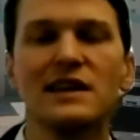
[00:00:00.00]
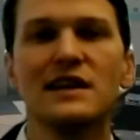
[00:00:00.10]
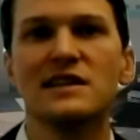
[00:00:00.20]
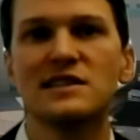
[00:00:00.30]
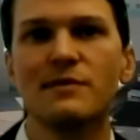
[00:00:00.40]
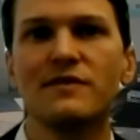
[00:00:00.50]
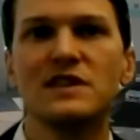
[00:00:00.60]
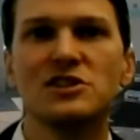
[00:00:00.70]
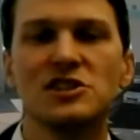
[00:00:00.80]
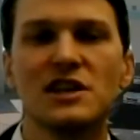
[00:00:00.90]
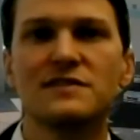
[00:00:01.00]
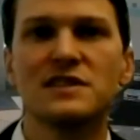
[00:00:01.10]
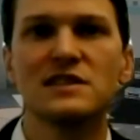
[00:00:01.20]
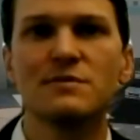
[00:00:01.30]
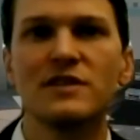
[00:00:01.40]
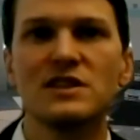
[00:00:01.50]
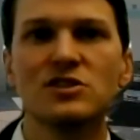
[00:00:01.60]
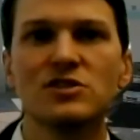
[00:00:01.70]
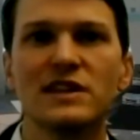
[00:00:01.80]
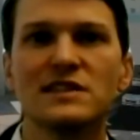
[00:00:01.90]
some of these shifts and some of these
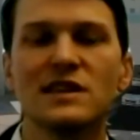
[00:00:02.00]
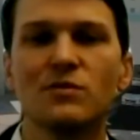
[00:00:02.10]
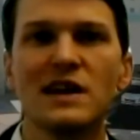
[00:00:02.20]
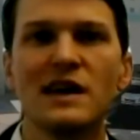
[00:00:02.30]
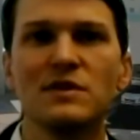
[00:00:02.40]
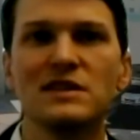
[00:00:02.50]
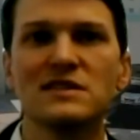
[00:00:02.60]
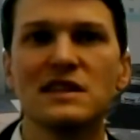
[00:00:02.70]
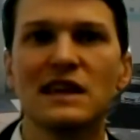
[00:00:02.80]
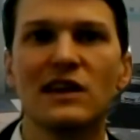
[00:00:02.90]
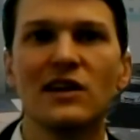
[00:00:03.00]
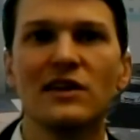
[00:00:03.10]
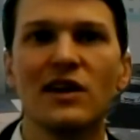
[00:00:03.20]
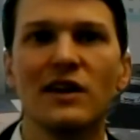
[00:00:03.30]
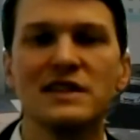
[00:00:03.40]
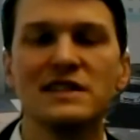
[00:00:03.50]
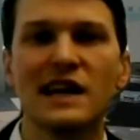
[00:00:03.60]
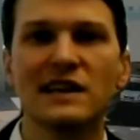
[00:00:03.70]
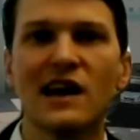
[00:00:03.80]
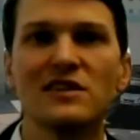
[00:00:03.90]
trends that we had been seeing on the
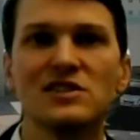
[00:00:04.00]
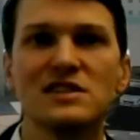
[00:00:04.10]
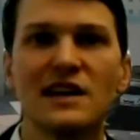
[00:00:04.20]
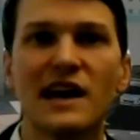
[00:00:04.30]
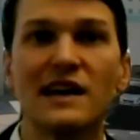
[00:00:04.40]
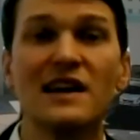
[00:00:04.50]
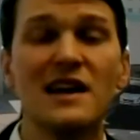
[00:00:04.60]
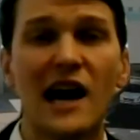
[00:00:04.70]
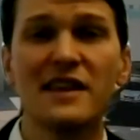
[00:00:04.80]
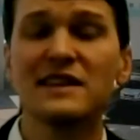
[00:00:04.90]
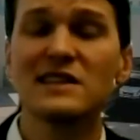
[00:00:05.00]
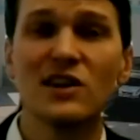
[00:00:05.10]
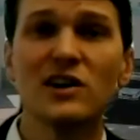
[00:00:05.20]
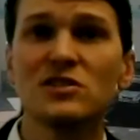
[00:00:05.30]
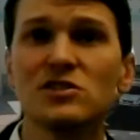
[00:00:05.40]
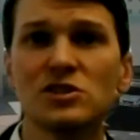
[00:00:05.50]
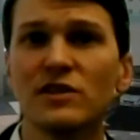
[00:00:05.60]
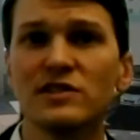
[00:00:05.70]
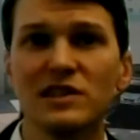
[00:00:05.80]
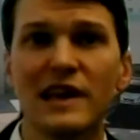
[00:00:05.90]
technology side. I think that's also true
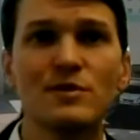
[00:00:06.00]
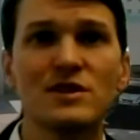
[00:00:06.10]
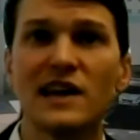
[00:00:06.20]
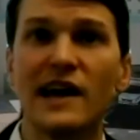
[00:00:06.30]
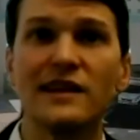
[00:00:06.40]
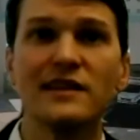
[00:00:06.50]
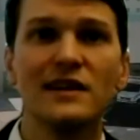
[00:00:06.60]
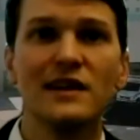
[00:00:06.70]
on the labor side.